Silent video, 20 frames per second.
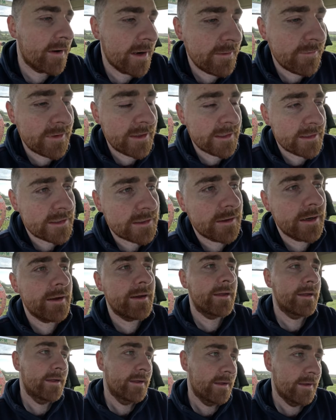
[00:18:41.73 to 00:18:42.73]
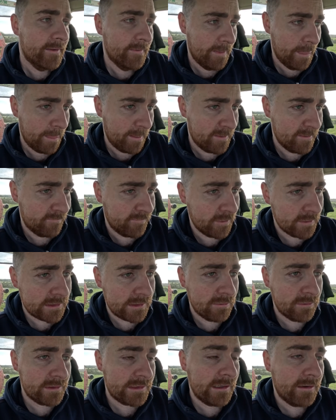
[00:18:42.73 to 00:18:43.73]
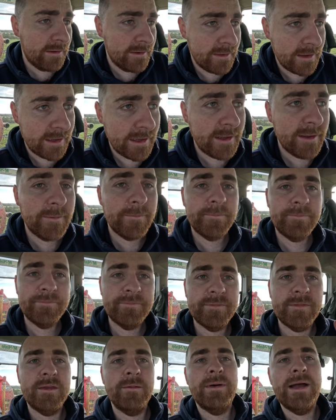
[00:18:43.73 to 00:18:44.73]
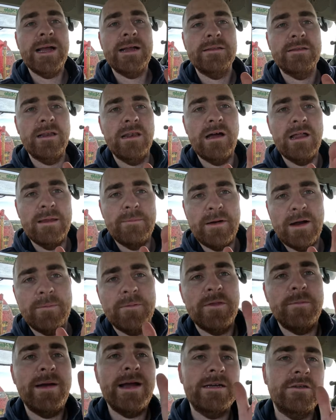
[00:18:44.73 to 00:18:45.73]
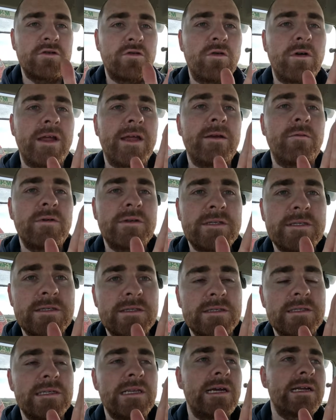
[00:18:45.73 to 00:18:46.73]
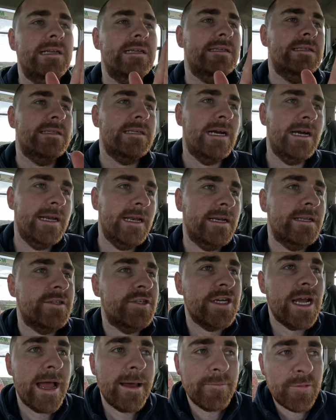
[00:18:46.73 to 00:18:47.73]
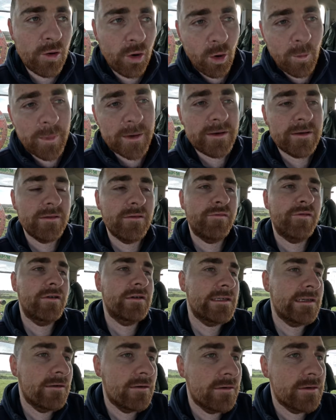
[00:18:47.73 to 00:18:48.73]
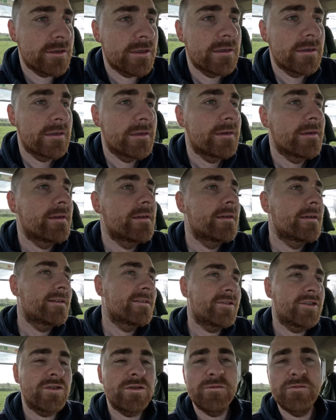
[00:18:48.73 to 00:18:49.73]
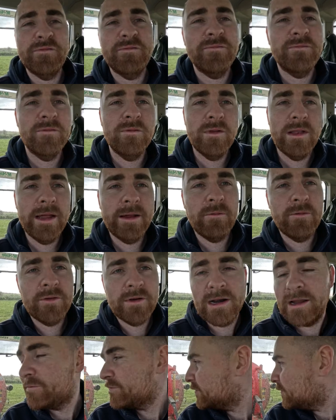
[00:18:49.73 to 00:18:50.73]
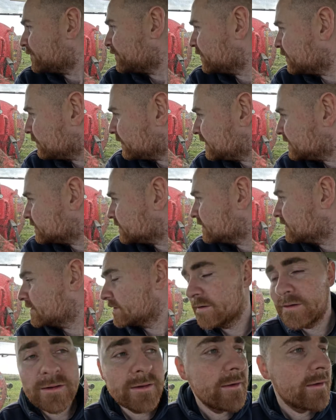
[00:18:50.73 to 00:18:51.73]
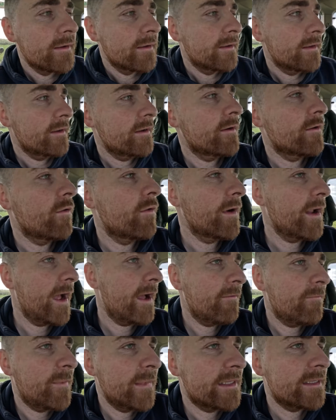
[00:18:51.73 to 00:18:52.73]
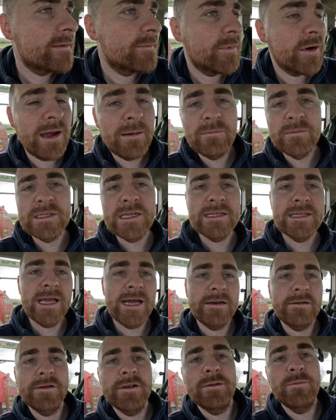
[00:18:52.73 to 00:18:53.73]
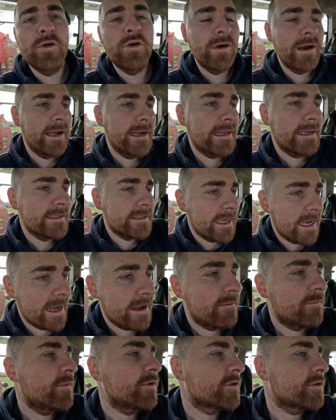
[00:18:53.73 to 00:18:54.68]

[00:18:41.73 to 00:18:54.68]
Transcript: Even yesterday, the first load of Slurry, the lollipop on the back door kind of went slightly to the side and jammed open on the first load. Just like when they're left up for the winter, you're going to have bits of problems like that, or you're more likely to have.